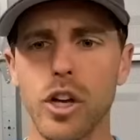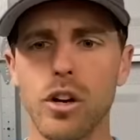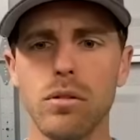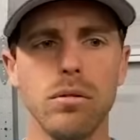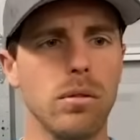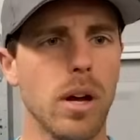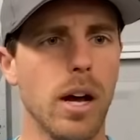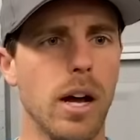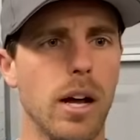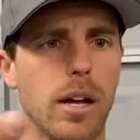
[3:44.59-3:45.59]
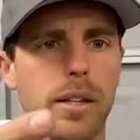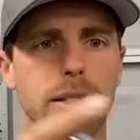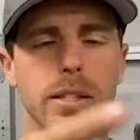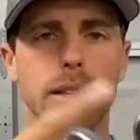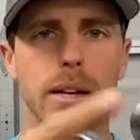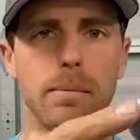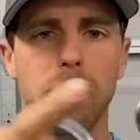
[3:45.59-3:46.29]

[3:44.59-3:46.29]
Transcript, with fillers: go, uh, this is the